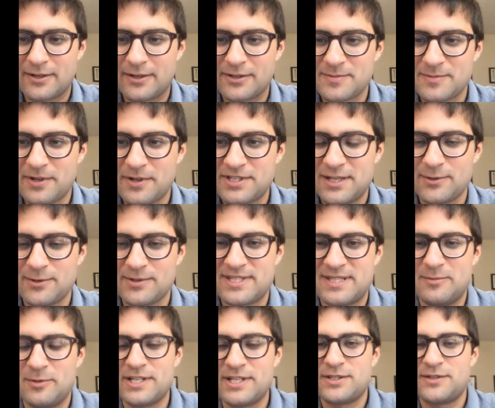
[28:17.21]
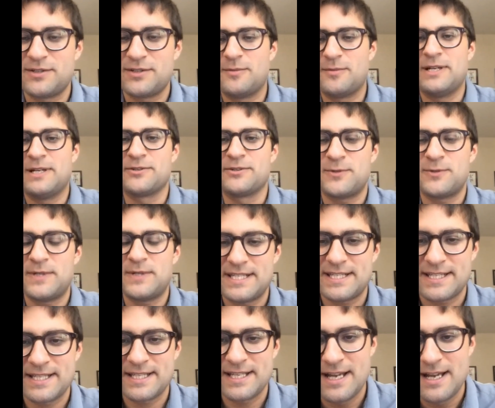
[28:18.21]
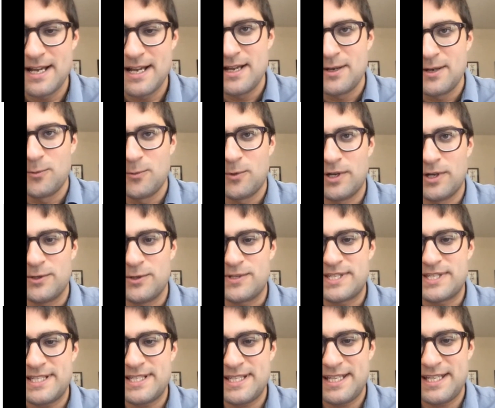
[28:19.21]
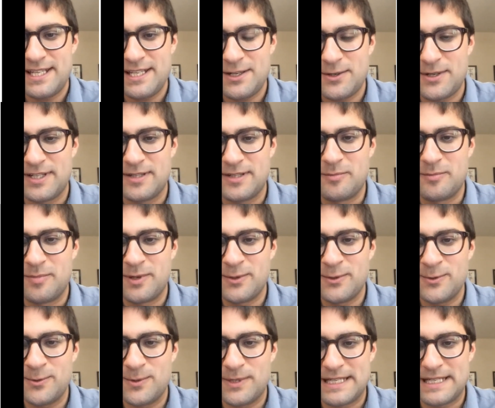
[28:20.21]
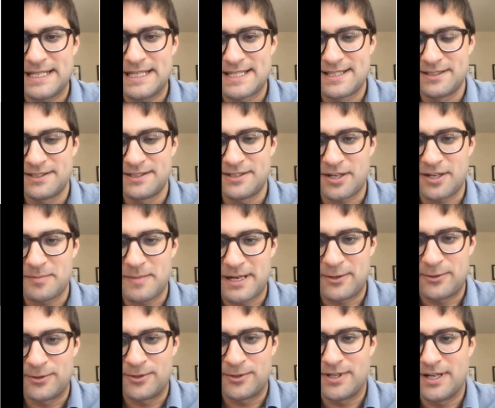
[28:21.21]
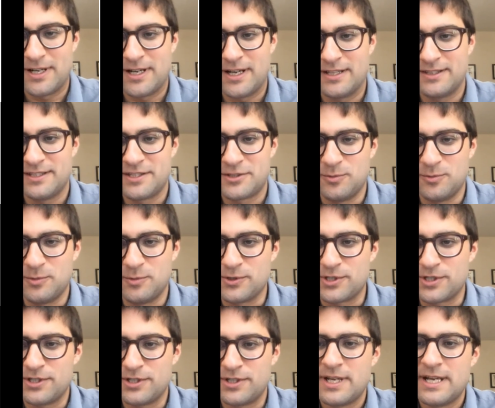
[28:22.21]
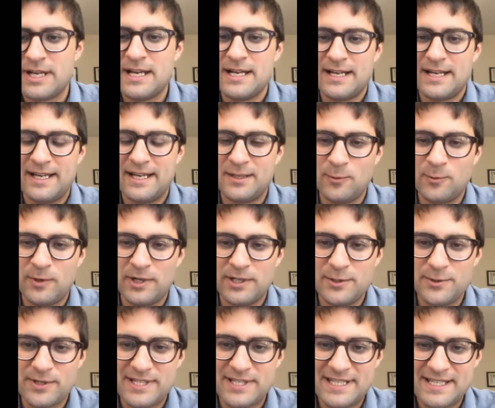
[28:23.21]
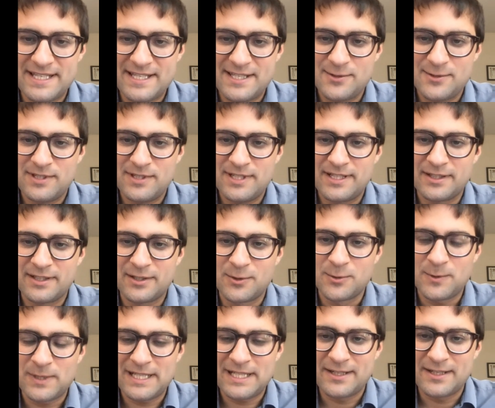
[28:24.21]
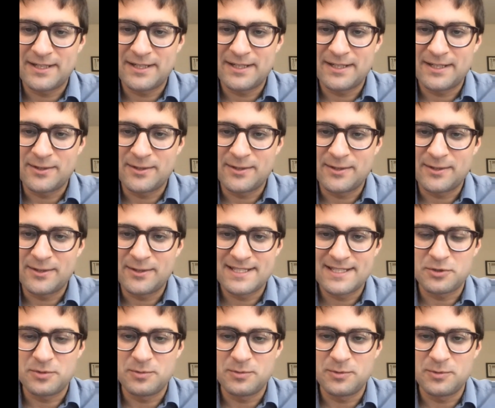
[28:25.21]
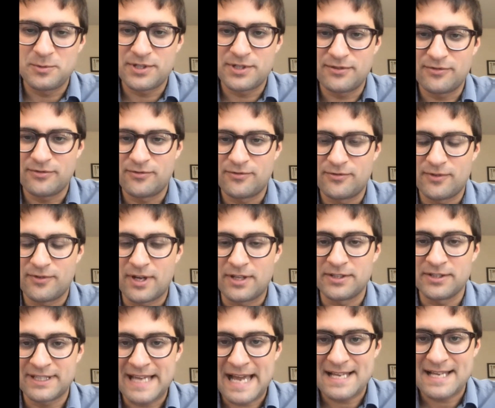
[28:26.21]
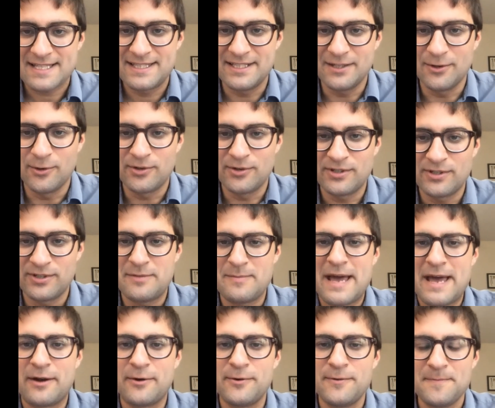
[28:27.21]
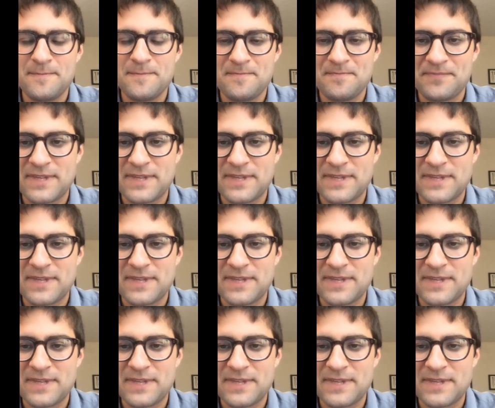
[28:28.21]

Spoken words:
cosmological simulation from Illustris, what you see here in blue is the dark matter distribution. And what you'll see soon in green and red is the distribution of the gas, the ordinary matter.